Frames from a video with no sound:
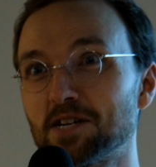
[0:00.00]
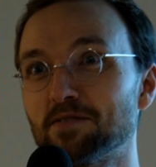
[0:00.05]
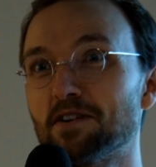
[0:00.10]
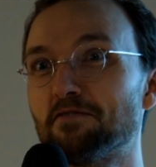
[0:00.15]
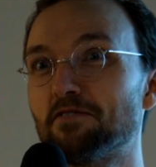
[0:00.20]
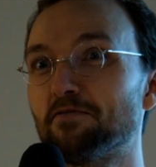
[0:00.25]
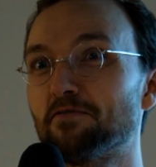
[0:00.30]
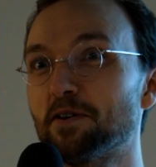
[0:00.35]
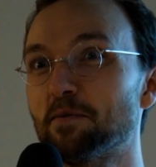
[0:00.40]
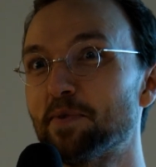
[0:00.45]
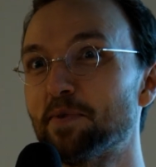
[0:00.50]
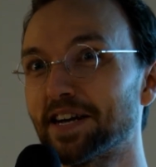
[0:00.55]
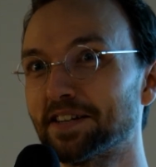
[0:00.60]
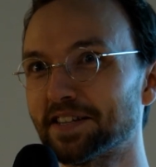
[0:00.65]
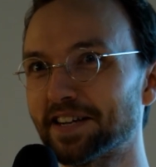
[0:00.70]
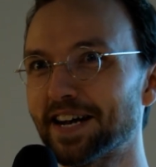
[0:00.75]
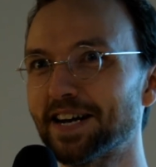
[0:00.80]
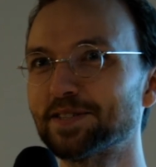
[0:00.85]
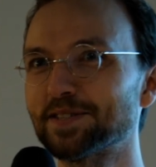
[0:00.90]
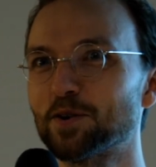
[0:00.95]
of FFmpeg
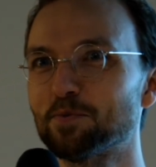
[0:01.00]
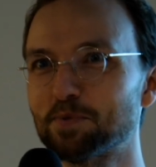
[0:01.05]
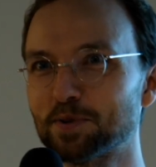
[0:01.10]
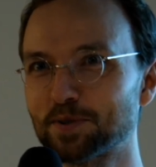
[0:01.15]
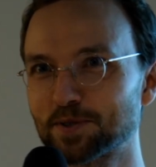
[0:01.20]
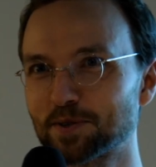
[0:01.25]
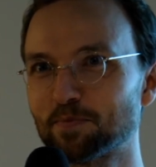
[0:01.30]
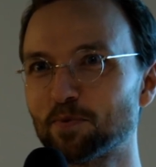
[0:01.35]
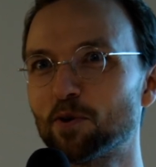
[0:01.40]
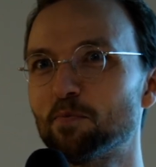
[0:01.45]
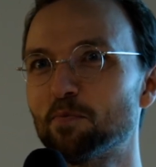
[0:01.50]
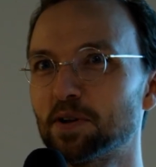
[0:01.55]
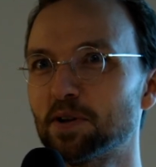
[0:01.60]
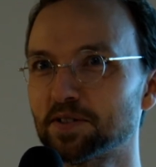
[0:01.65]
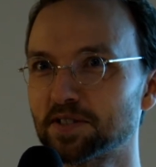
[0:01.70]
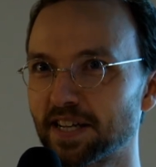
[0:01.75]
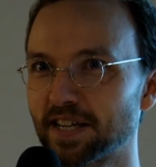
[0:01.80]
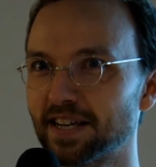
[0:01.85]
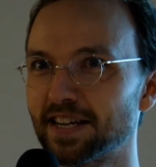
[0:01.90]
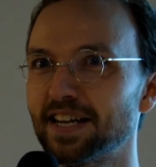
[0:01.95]
that has Opus support
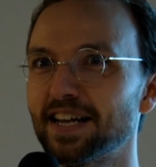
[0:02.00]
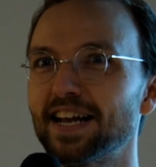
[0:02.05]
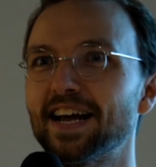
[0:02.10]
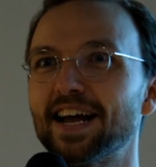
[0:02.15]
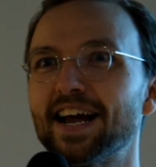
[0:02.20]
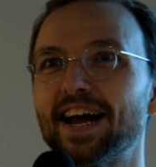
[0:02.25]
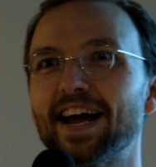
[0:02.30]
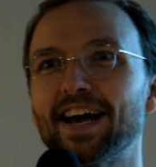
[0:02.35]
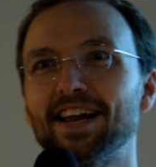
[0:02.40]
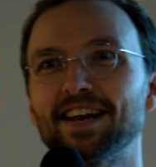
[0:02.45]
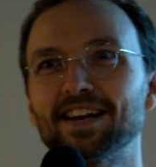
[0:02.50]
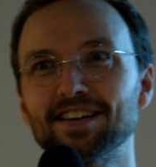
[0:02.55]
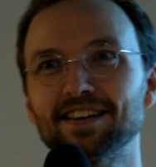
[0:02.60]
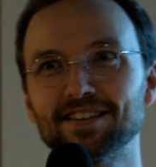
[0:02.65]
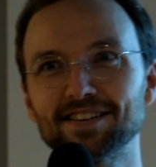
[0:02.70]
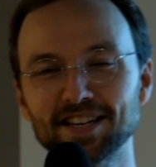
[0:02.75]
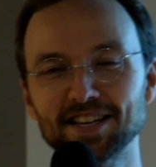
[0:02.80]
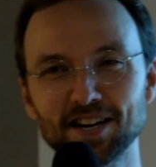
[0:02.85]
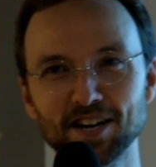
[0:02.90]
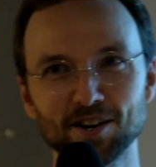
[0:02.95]
built in, and
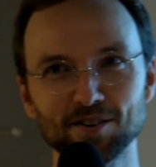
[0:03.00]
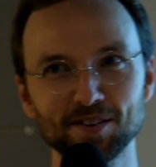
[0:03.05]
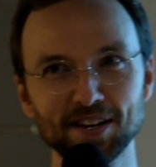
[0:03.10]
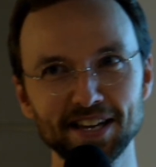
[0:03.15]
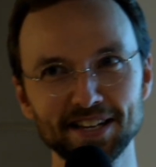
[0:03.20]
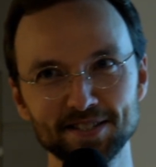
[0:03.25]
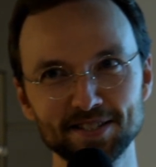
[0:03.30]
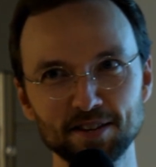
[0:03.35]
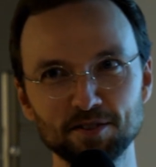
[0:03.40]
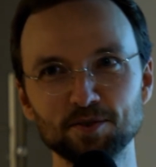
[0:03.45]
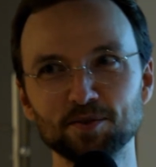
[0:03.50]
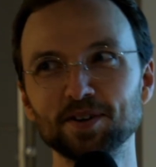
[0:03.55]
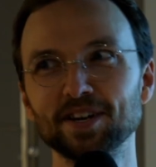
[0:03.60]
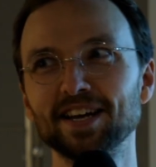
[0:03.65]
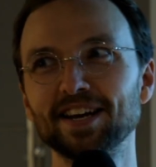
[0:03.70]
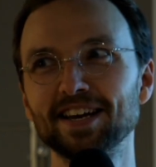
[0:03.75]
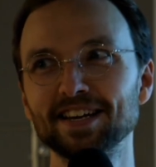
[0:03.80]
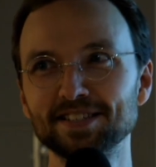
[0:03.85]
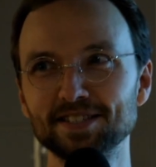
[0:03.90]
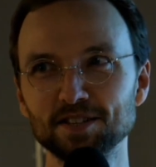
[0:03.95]
EC3
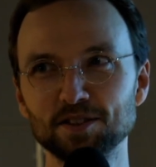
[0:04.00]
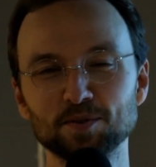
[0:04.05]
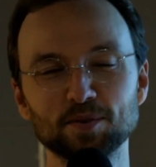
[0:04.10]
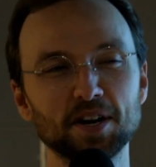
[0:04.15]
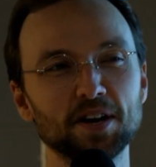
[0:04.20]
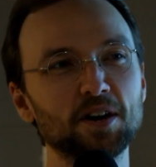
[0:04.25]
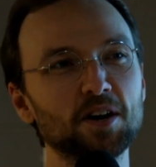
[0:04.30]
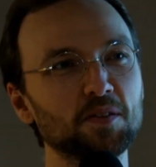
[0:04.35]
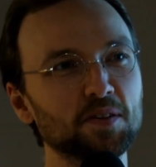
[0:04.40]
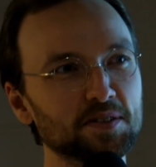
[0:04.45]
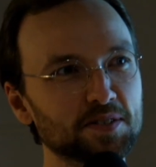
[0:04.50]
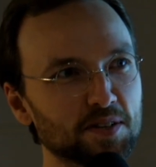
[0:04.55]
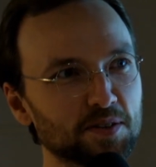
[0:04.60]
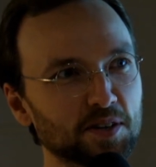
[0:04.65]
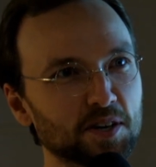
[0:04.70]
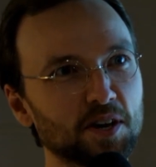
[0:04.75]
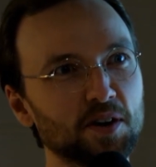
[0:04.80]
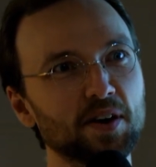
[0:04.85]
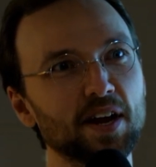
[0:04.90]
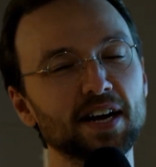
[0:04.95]
and AC3 and all these other
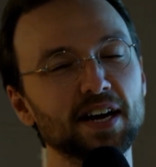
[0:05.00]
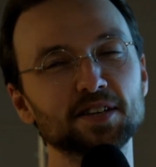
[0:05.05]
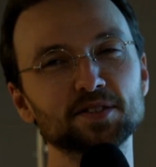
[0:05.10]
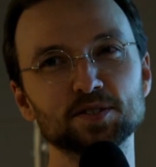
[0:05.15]
codecs.